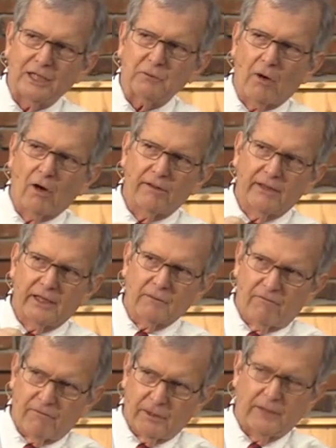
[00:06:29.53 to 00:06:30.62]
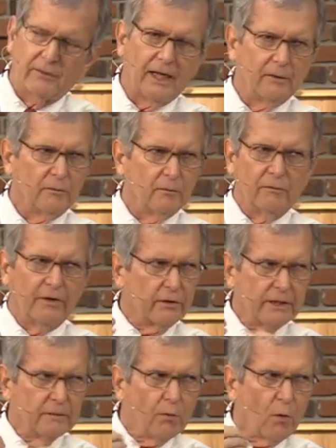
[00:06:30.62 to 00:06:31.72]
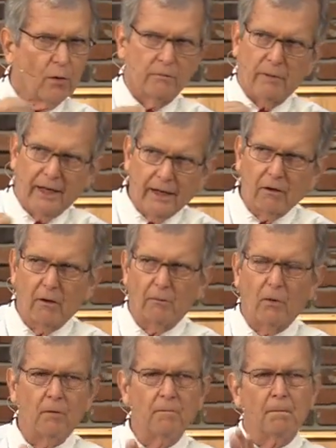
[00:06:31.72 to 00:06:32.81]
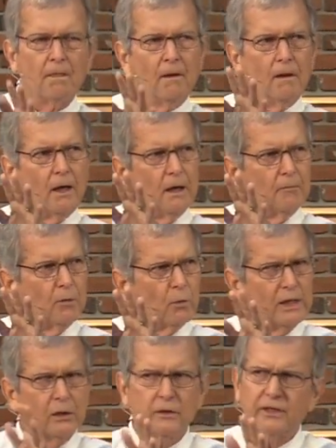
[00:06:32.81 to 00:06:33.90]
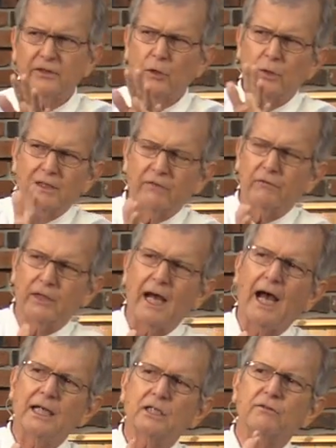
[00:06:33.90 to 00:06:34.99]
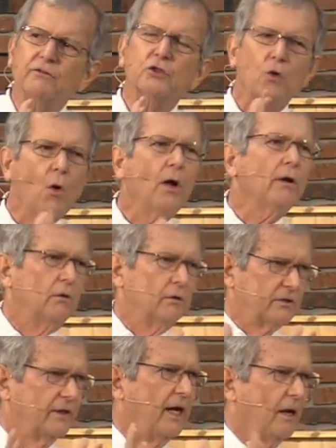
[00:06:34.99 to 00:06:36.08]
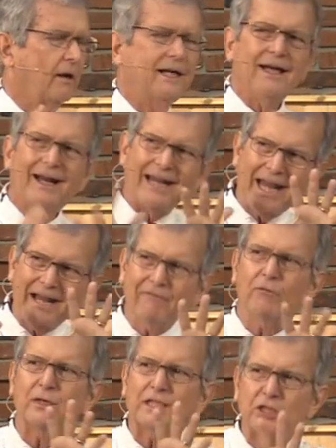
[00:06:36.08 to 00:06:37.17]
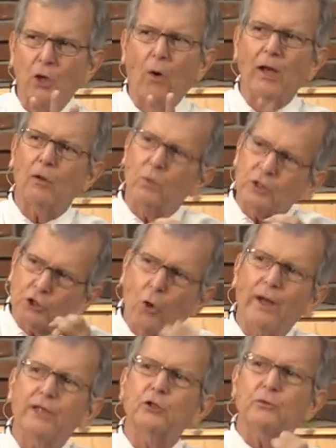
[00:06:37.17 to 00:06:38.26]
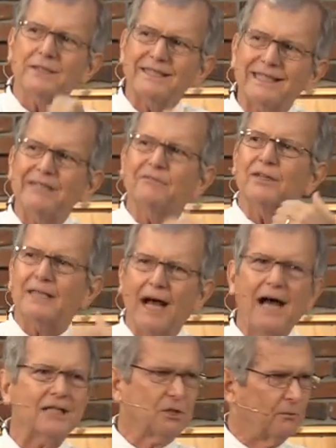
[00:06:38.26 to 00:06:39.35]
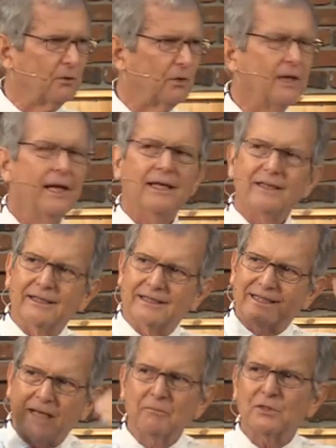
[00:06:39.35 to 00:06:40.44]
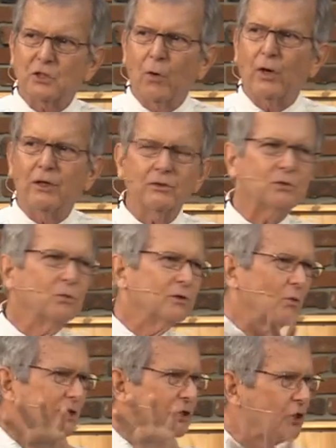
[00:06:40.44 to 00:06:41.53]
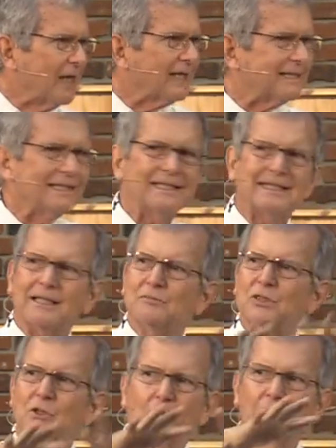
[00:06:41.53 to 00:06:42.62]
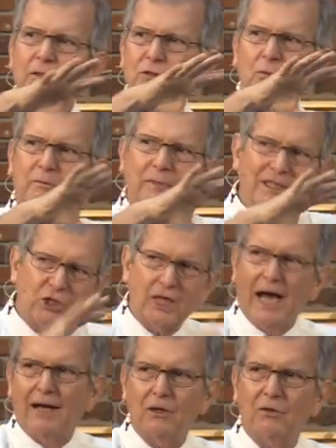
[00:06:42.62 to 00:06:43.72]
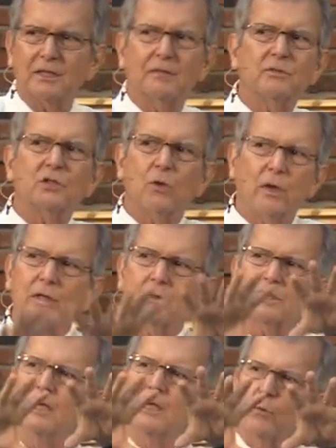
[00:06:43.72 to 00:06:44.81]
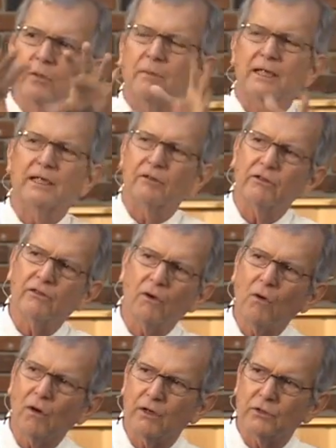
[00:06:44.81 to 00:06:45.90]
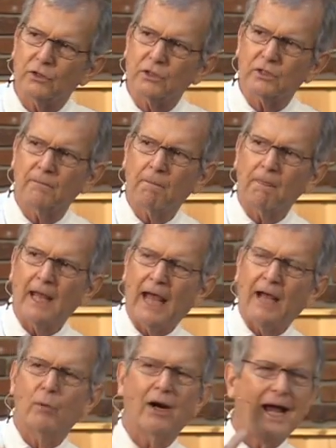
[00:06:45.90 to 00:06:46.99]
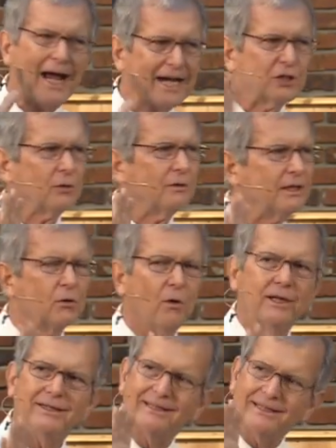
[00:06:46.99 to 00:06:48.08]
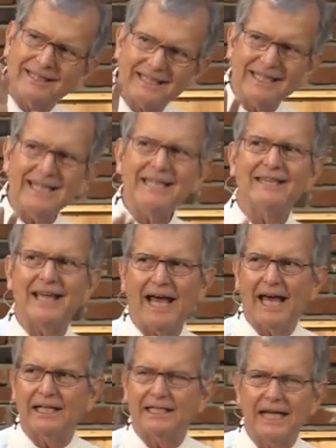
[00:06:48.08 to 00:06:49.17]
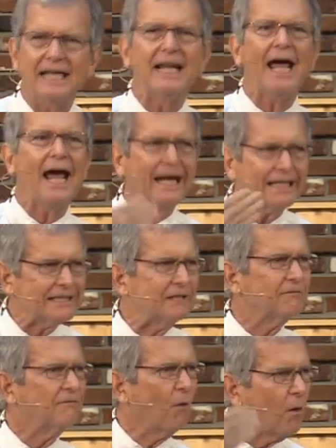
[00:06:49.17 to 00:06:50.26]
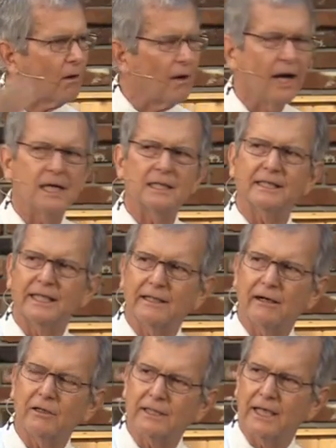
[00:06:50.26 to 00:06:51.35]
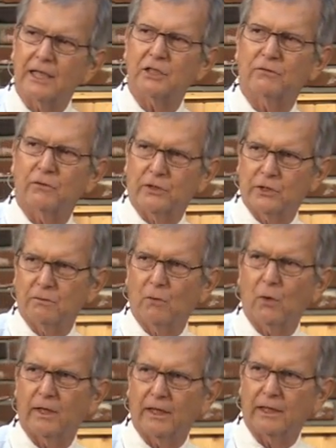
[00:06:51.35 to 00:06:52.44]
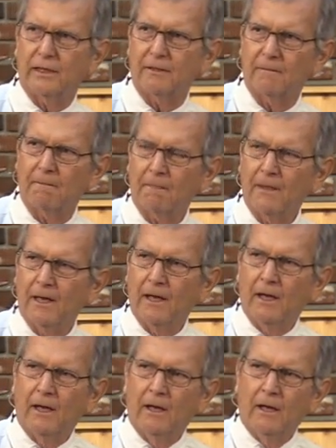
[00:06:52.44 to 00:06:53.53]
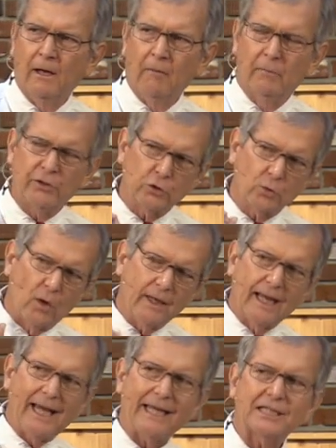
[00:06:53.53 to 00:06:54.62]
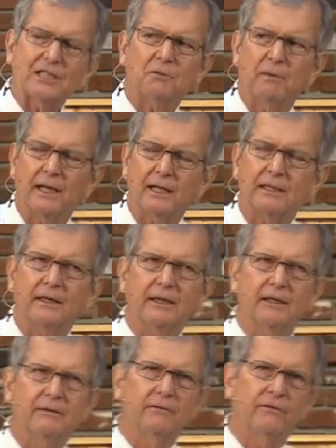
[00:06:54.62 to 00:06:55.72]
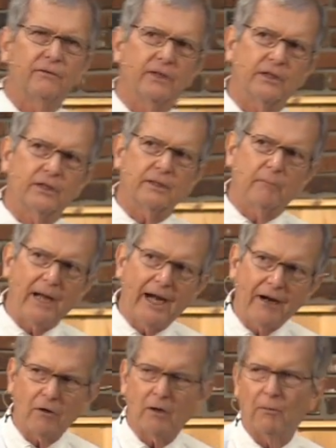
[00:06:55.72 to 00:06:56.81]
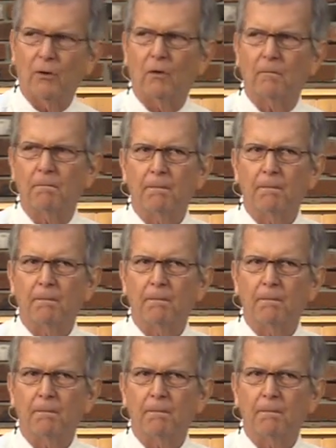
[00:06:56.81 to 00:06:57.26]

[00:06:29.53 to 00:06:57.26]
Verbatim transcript: as part of that, uh, that very important parable, um, we learned that there were different kinds of soils there, and not every soil was going to receive the gospel. That some soils would reject it, some soils would be shallow, some soils would be in the thorns. And we're actually going to see that enacted for us in our text for this morning. But there's one aspect of the parable